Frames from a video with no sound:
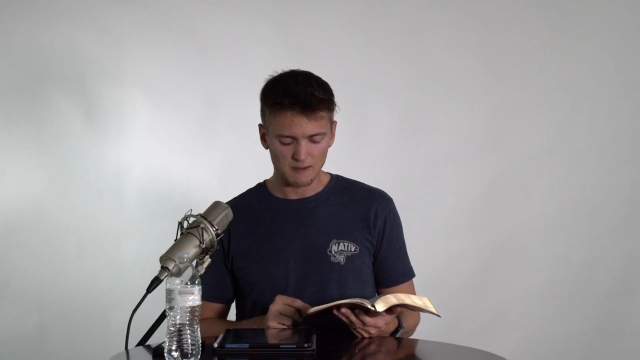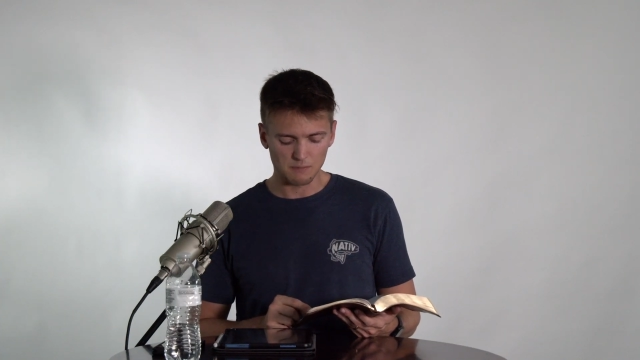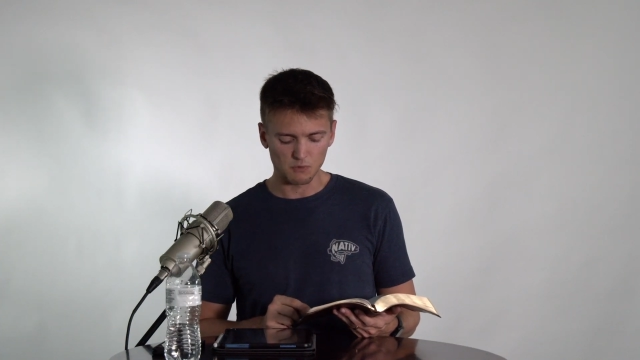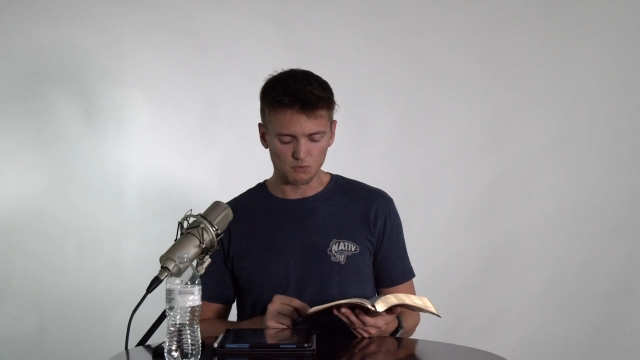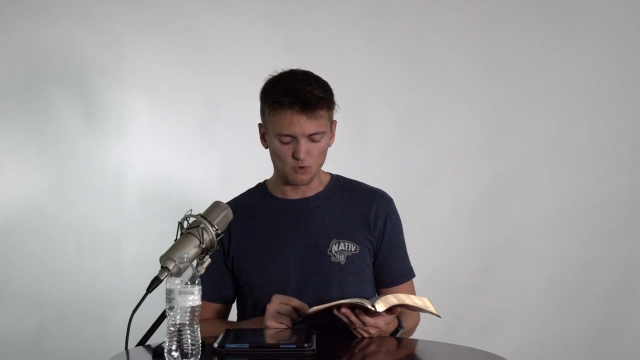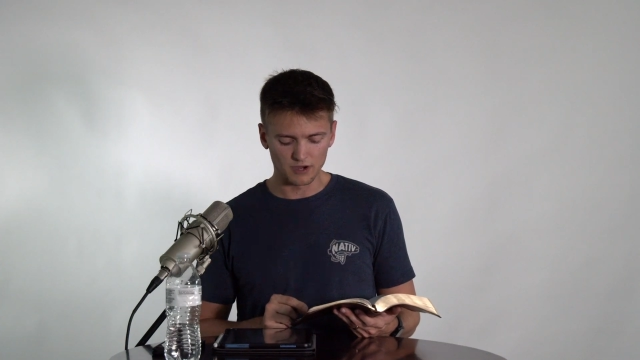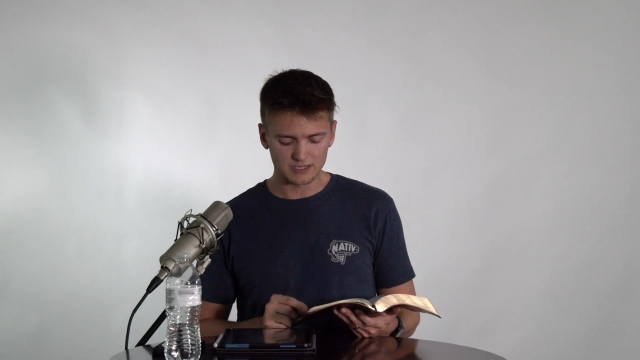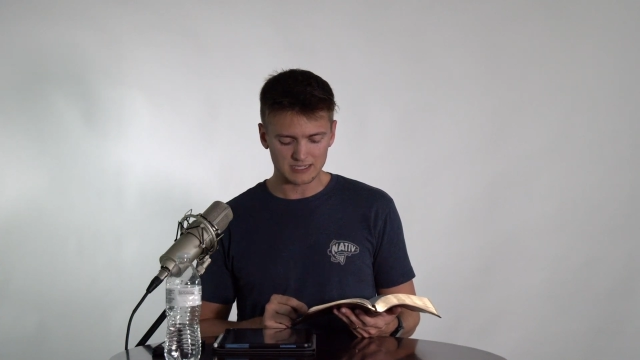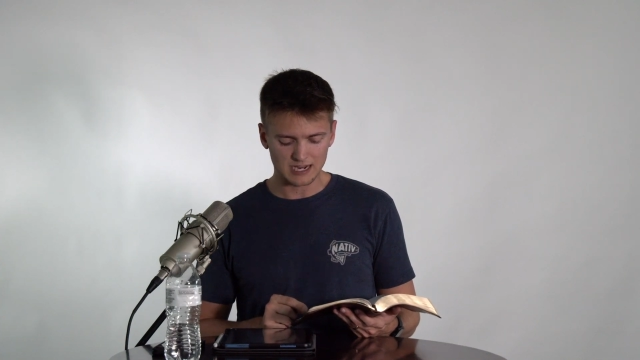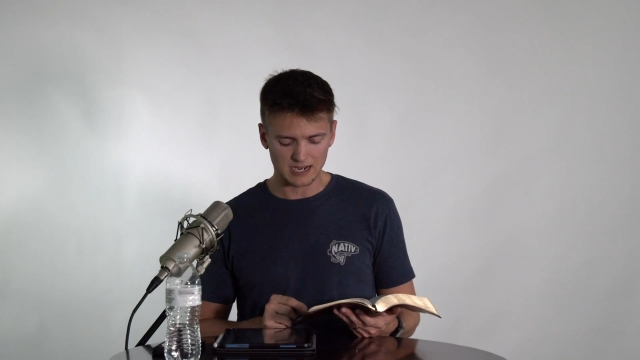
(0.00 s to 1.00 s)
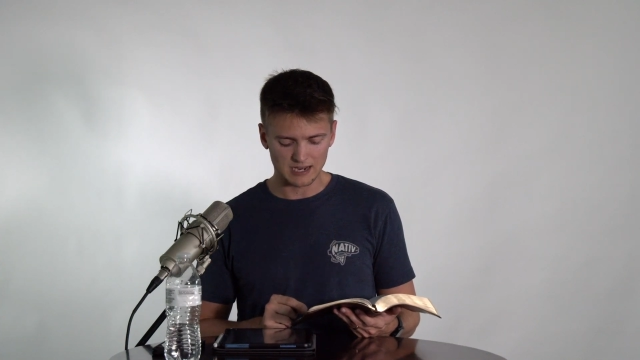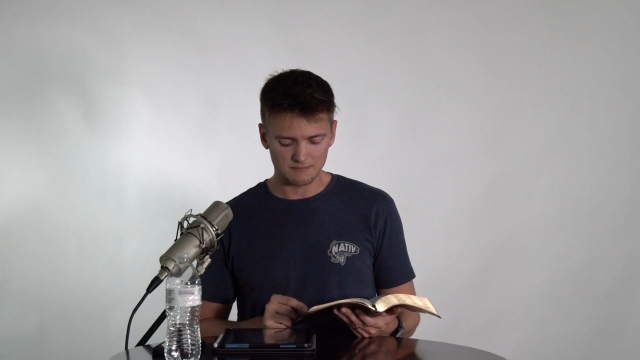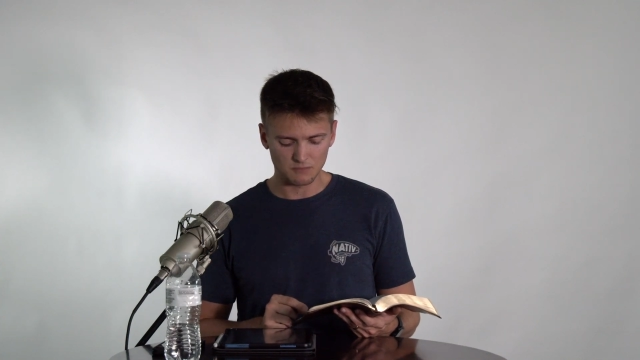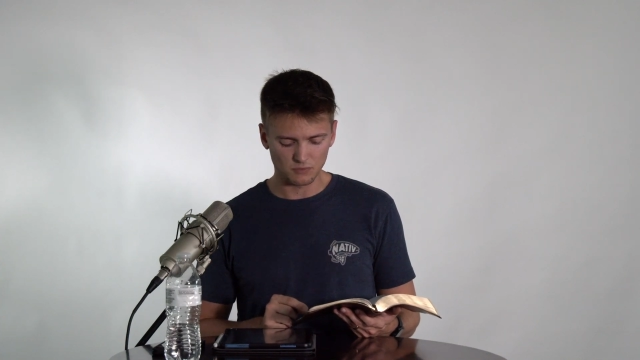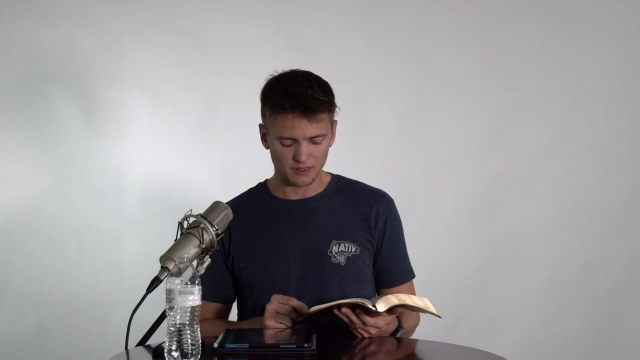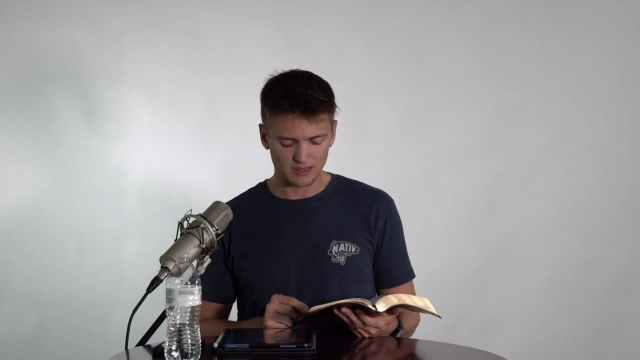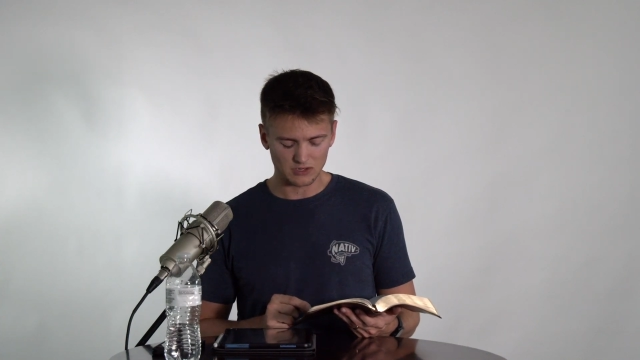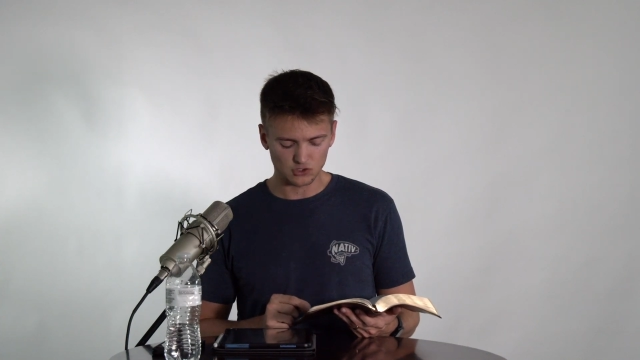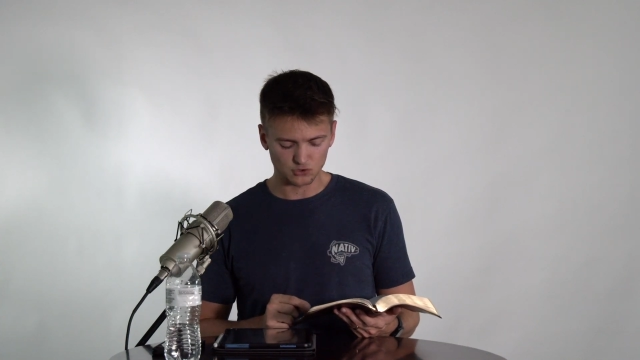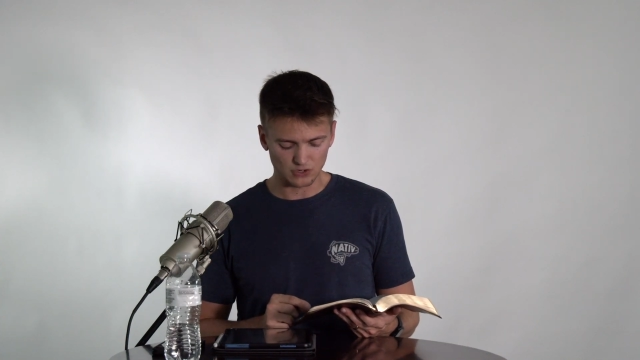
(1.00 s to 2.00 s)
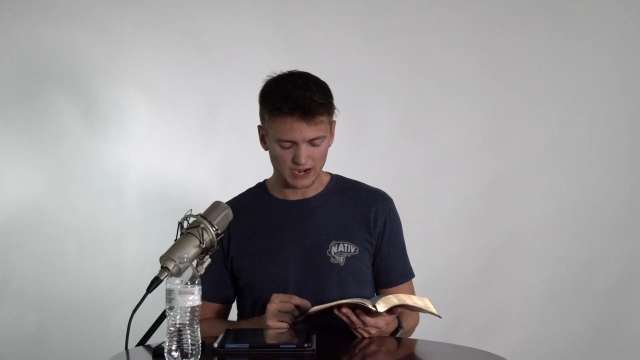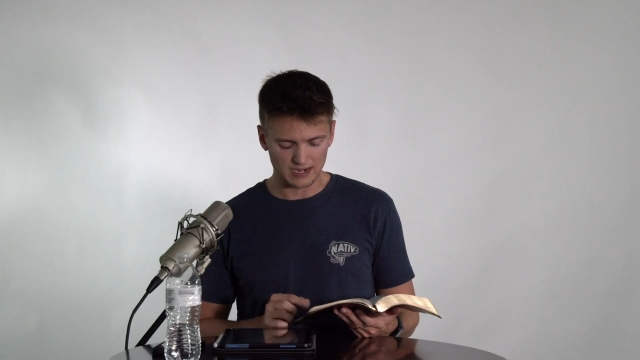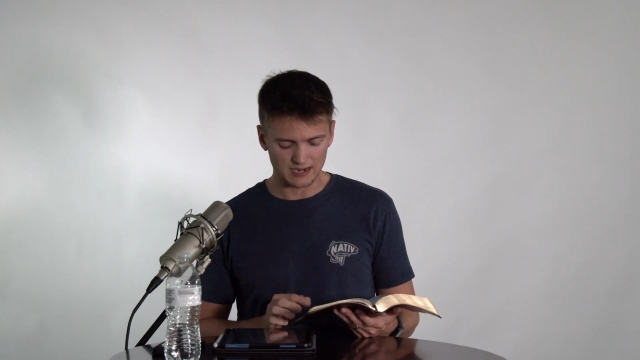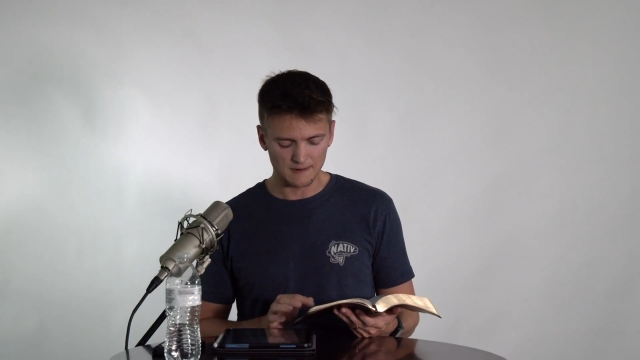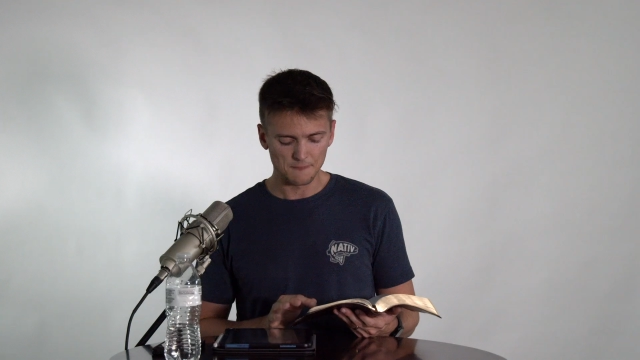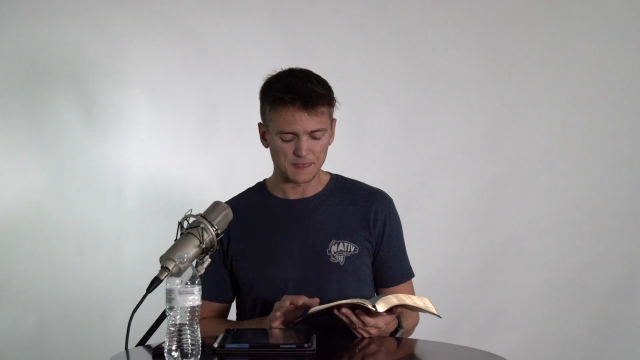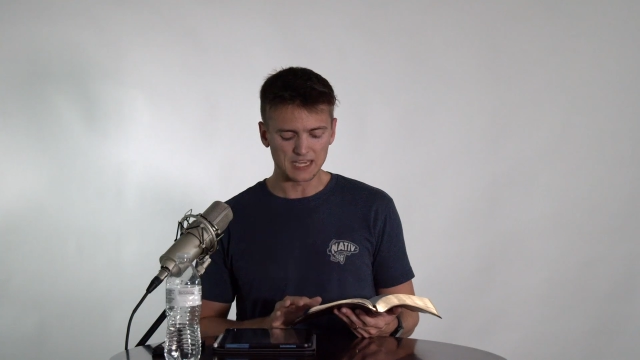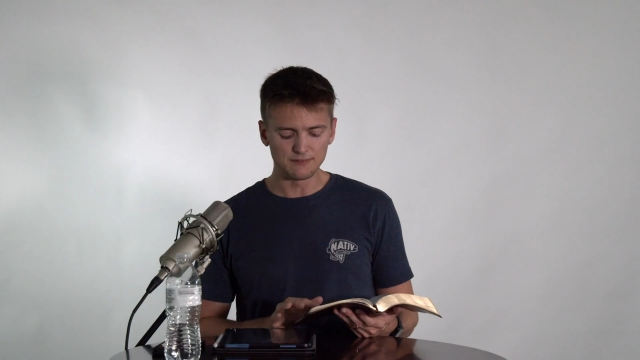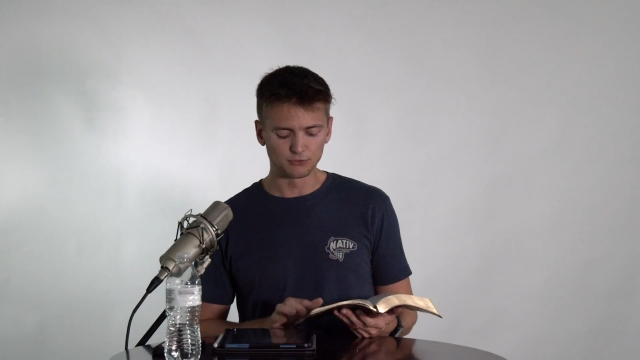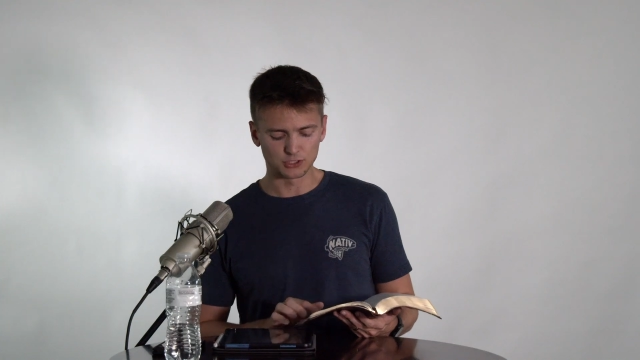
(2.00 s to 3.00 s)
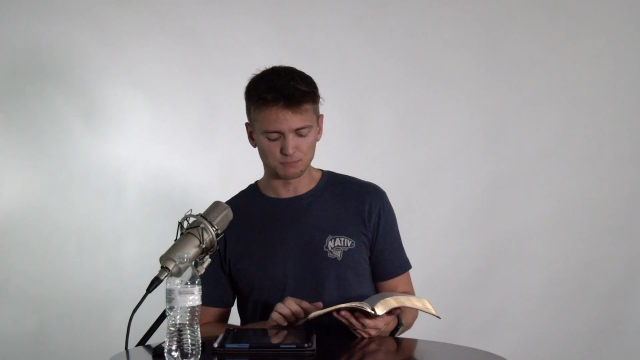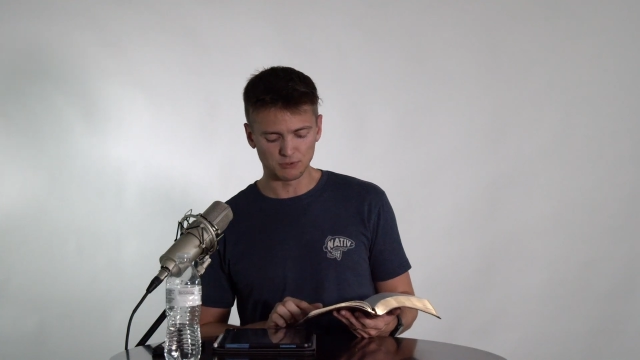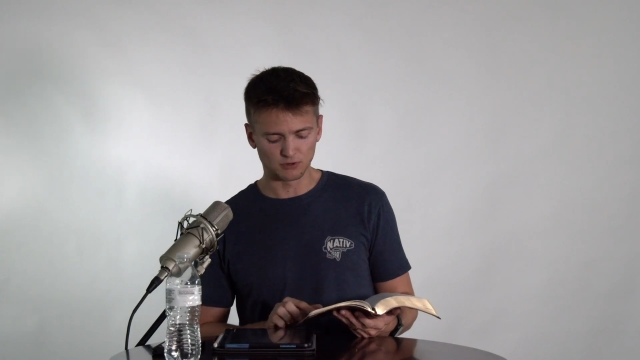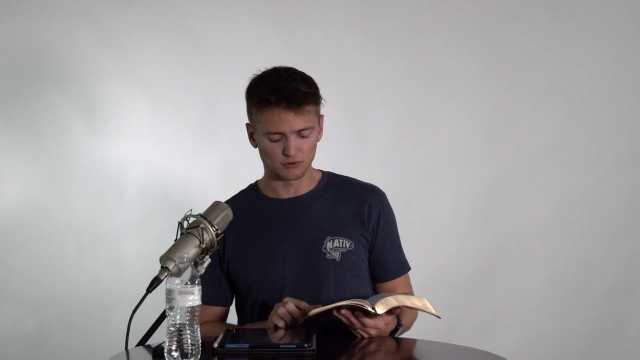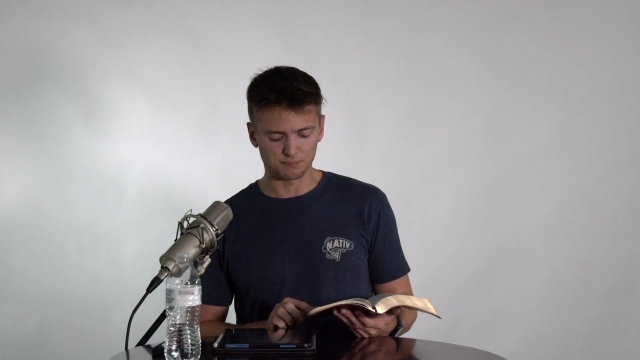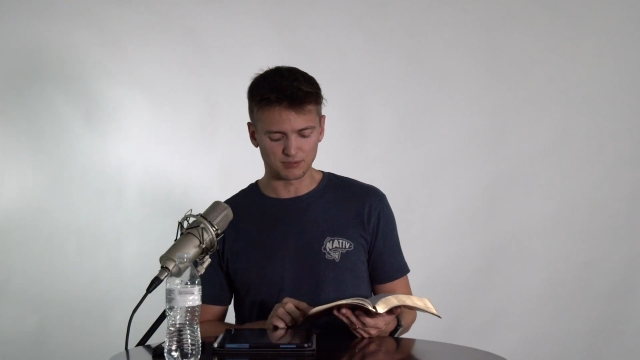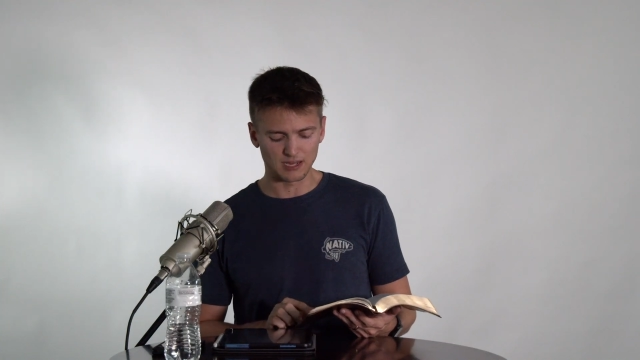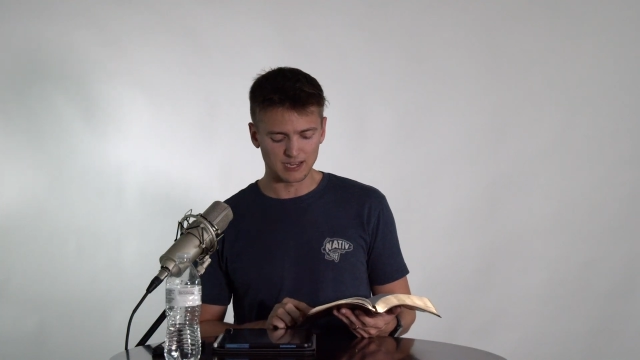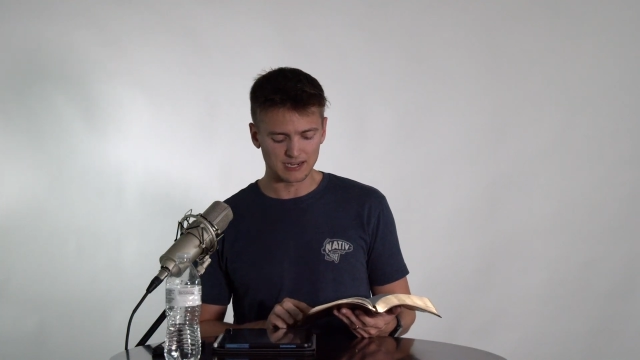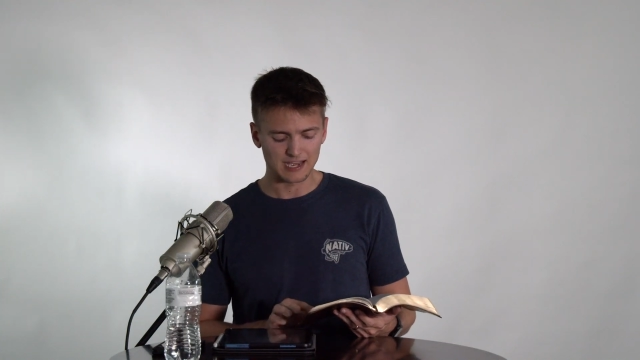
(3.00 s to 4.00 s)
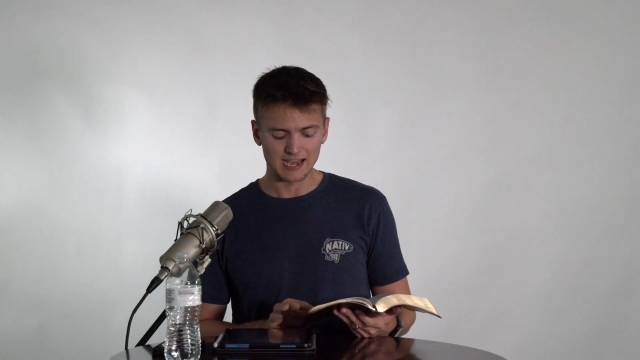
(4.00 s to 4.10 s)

But one time when they tried it, the evil spirit replied,